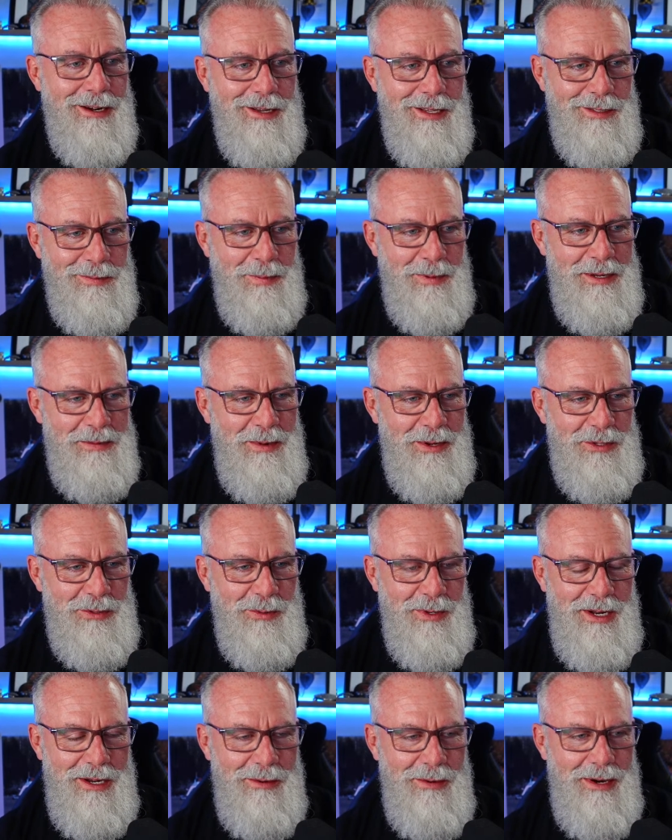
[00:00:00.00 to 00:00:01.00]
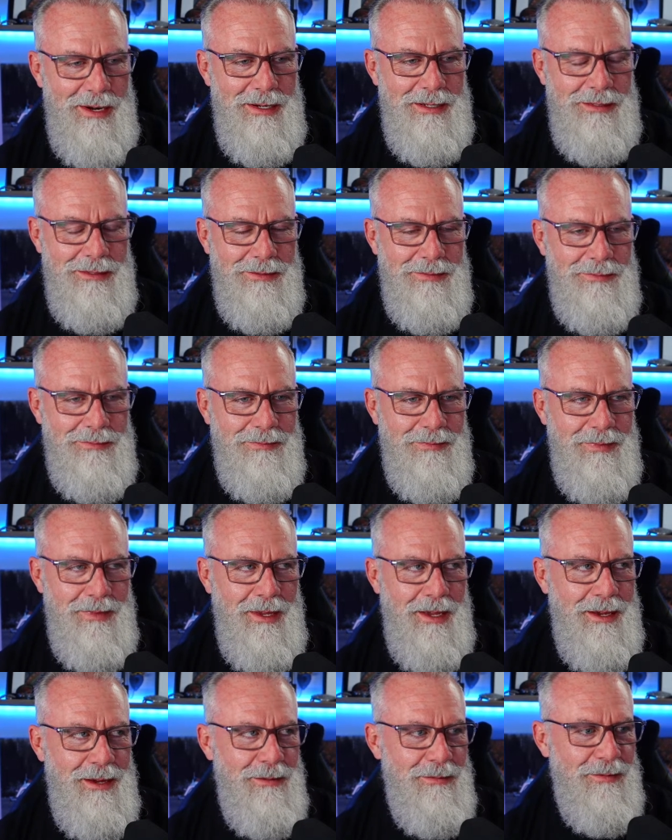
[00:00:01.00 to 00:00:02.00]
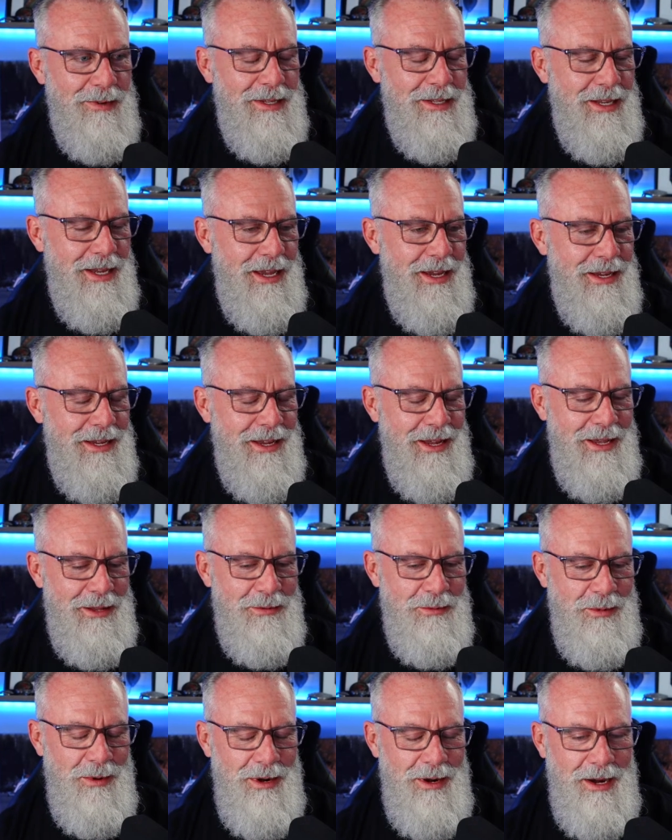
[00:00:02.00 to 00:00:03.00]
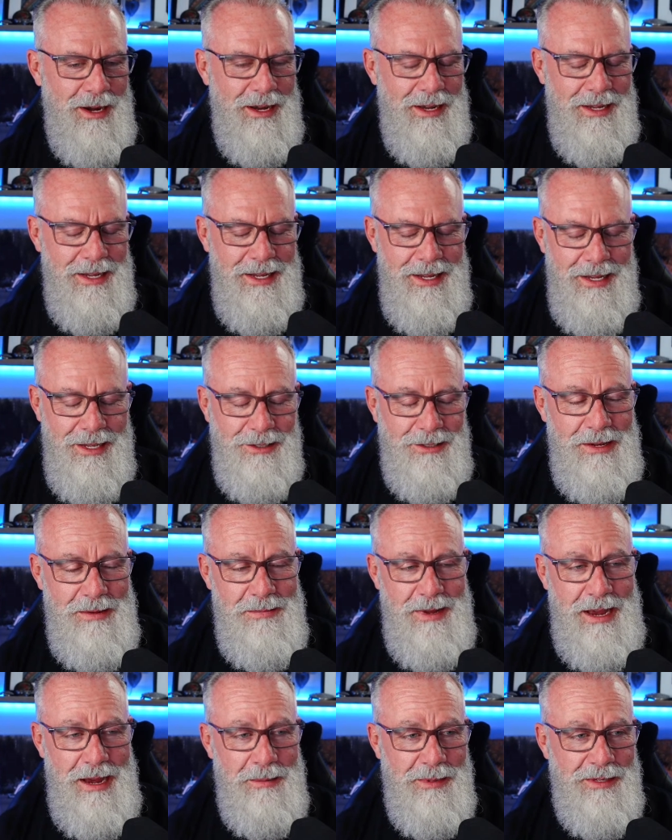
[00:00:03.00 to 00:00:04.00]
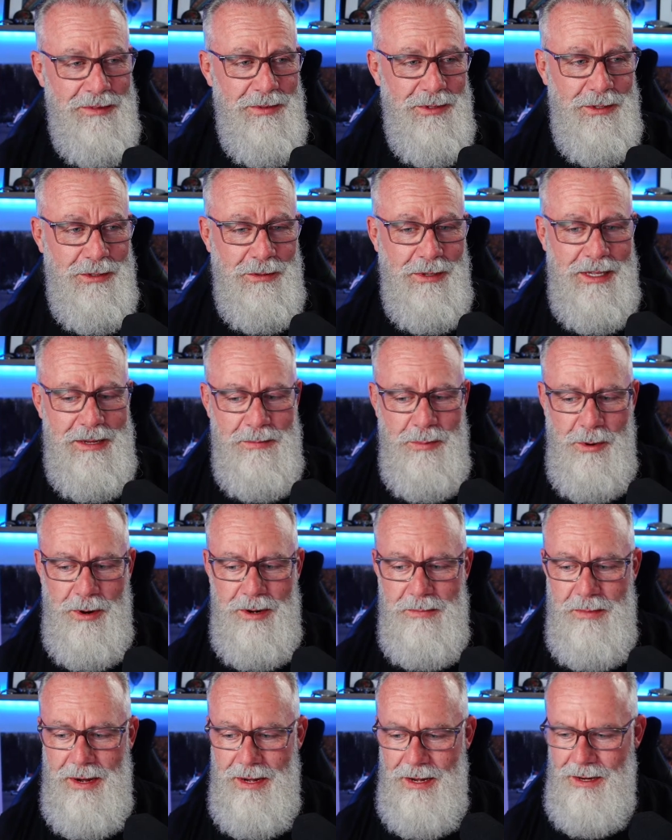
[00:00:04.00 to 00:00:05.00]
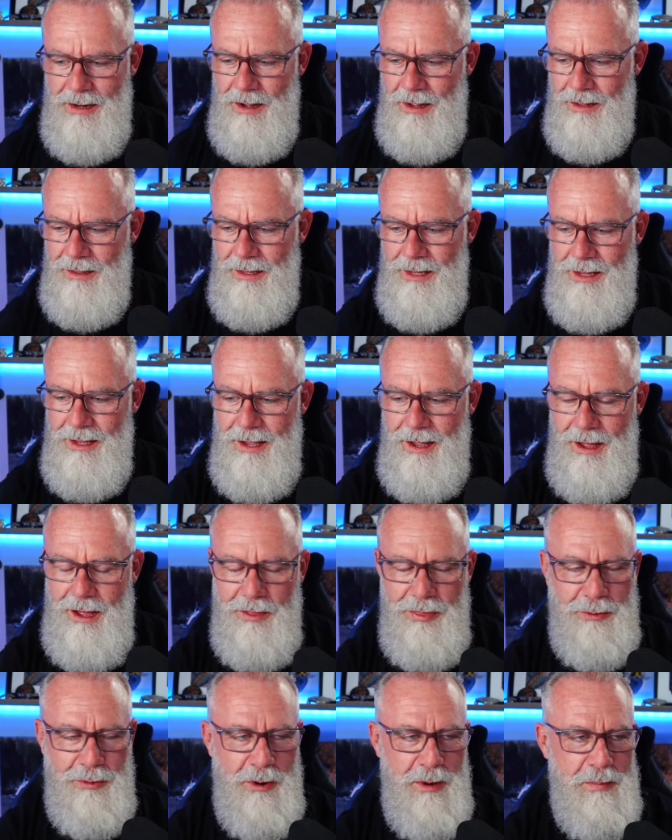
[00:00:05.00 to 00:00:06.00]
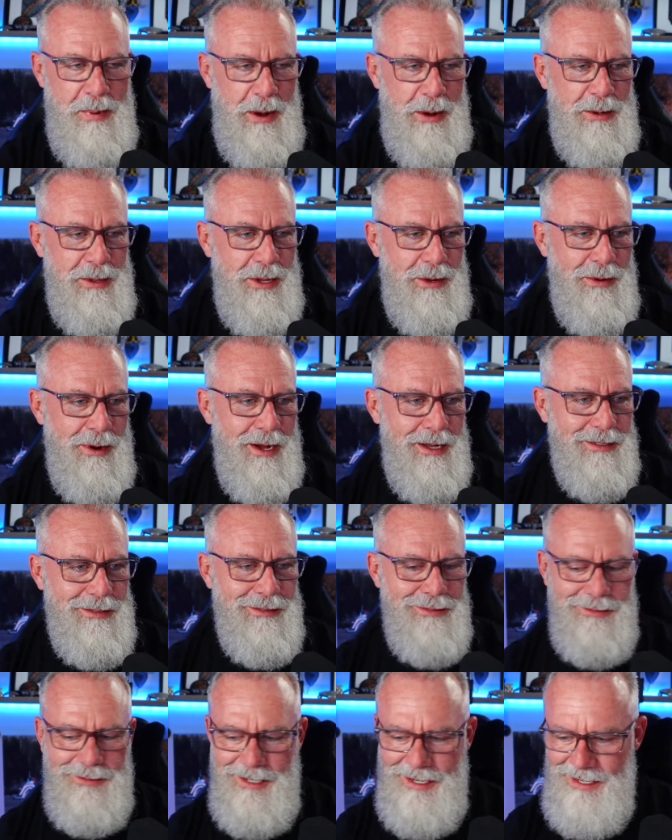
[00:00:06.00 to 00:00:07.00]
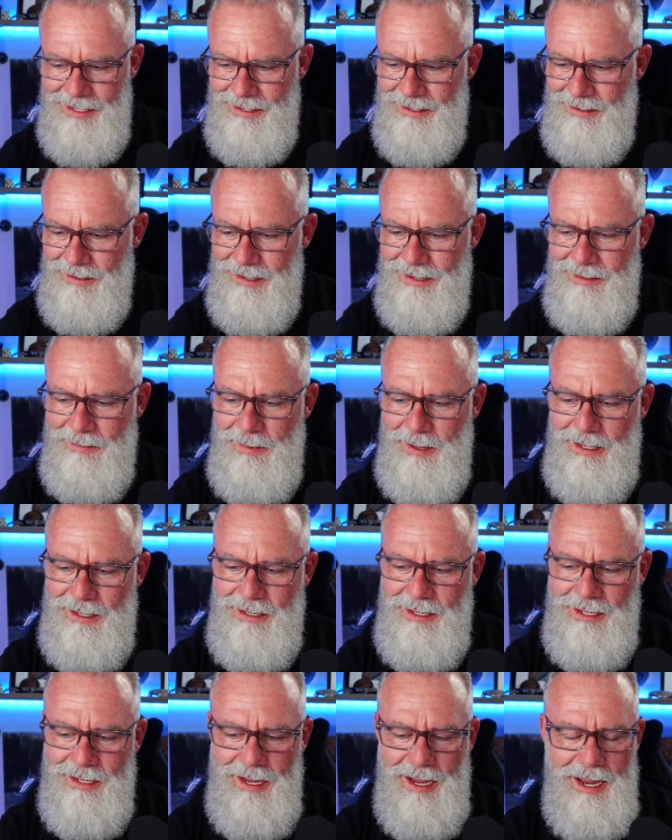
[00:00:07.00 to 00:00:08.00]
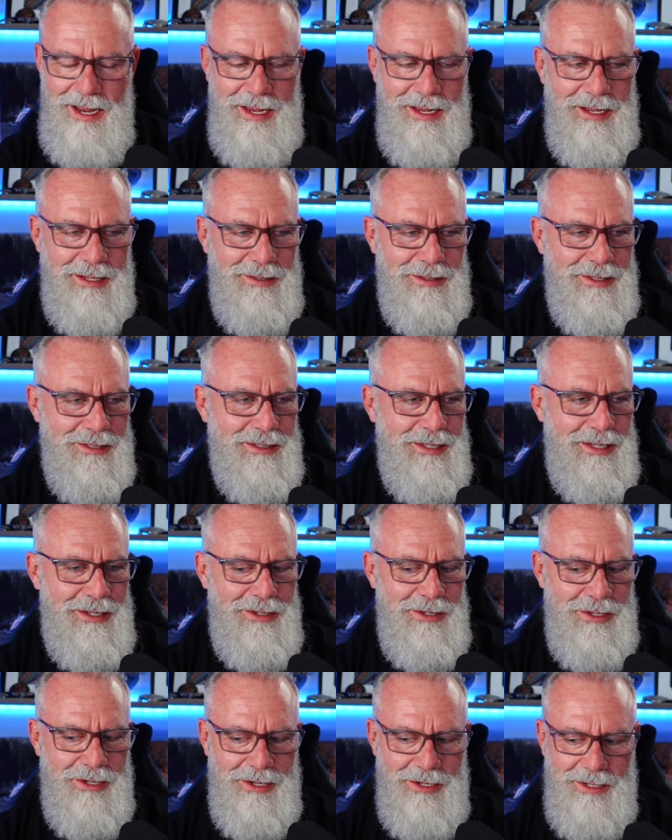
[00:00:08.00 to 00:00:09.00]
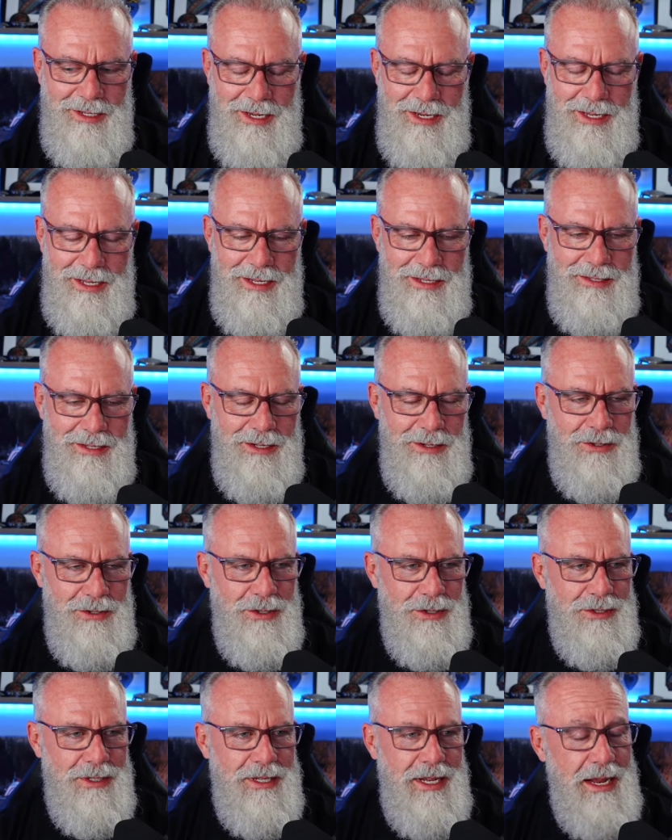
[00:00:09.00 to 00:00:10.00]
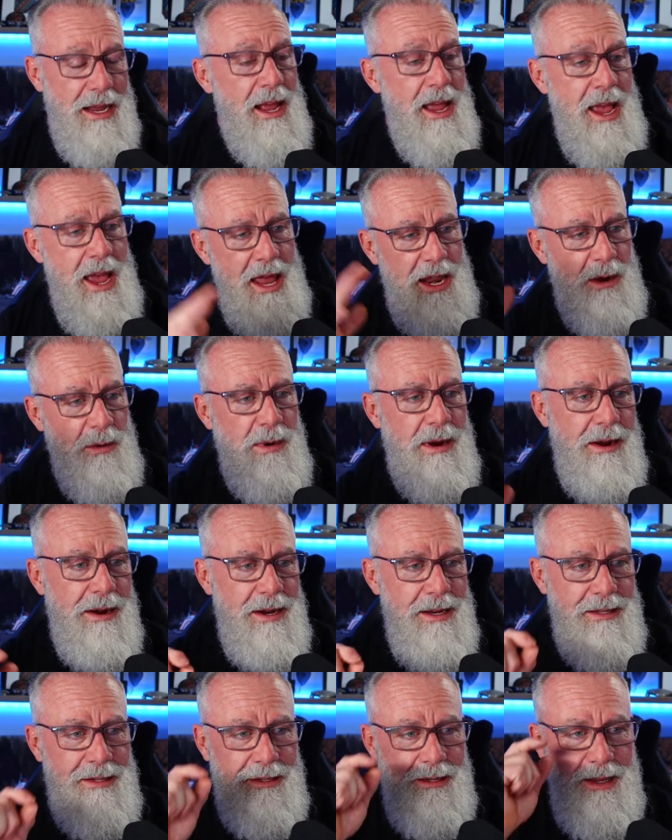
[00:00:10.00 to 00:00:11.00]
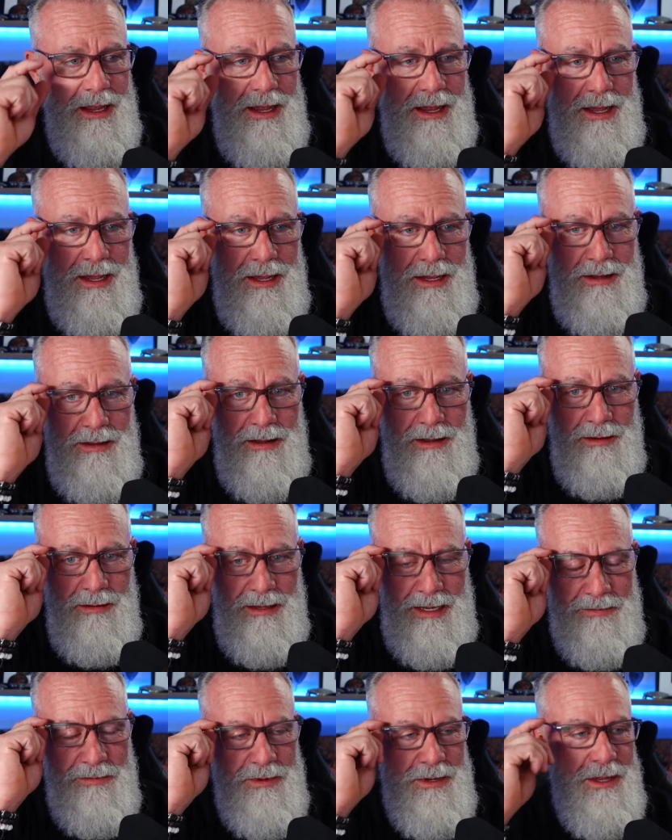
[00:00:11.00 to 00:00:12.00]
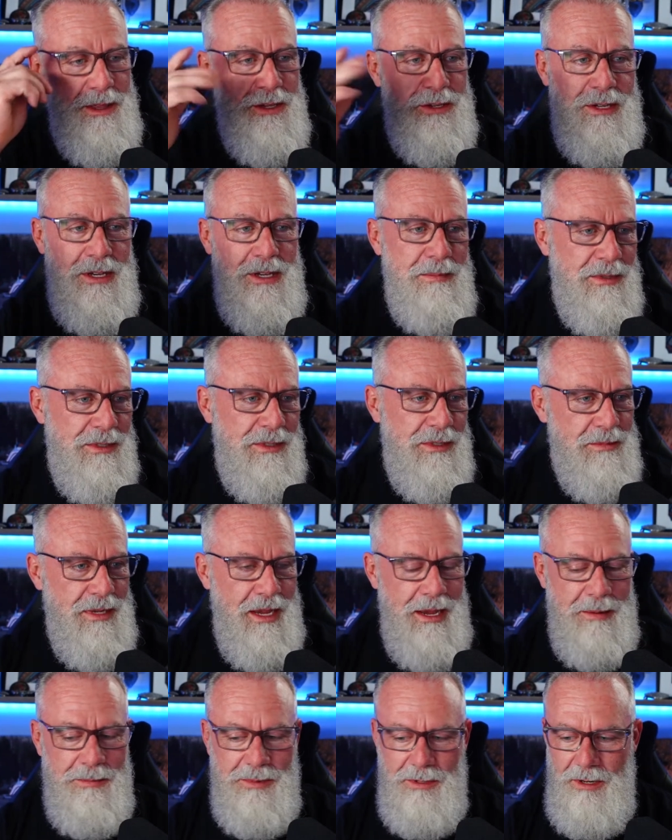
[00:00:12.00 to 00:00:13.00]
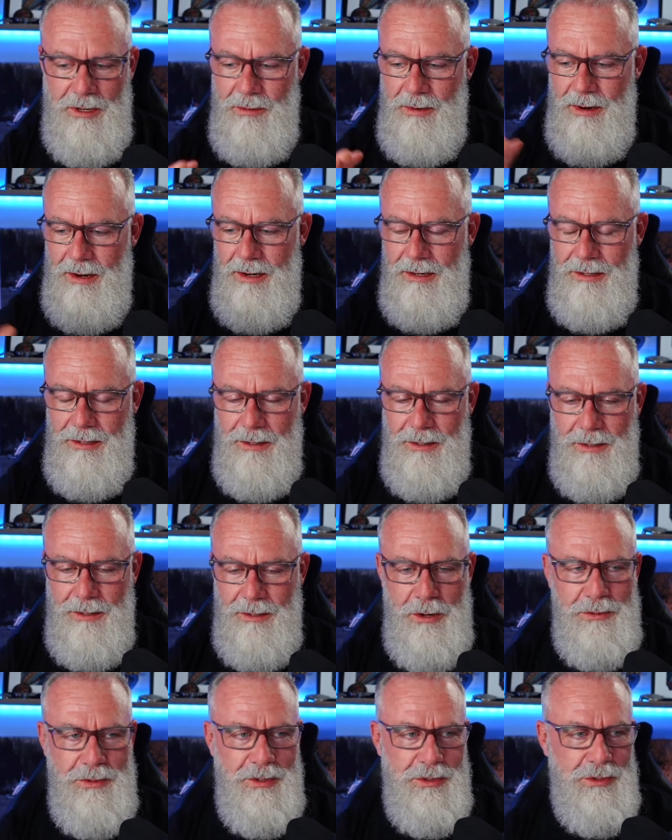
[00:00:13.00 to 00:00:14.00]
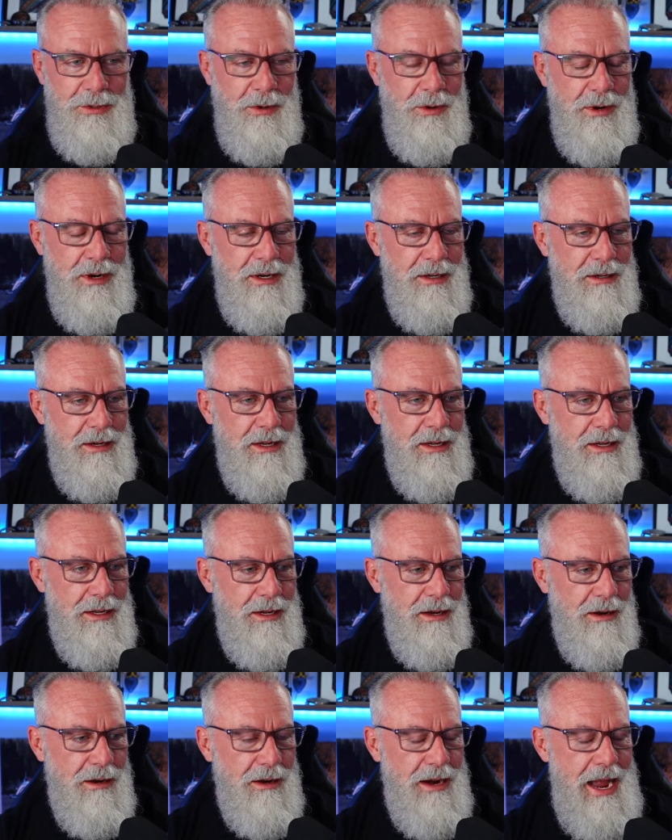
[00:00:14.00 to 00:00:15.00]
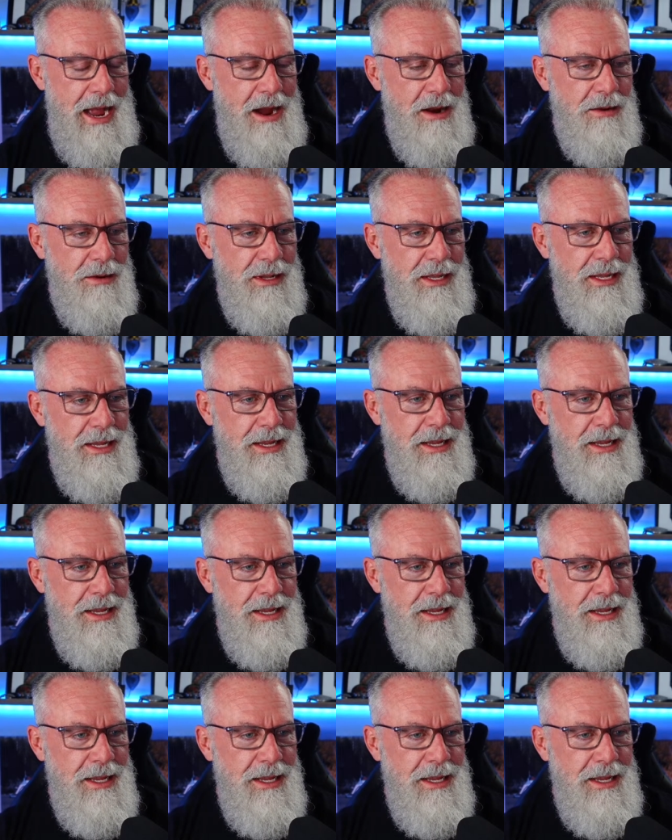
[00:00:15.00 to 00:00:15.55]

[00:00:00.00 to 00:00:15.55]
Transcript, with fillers: That's pretty much what I wear every day at work. Sometimes, if it's a really important meeting, I'll I'll throw a polo on, right? Uh, but today it's a T-shirt. I get a T-shirt today, and I wear it uh, even to the gym sometimes, or I wear it to the grocery store uh, or out.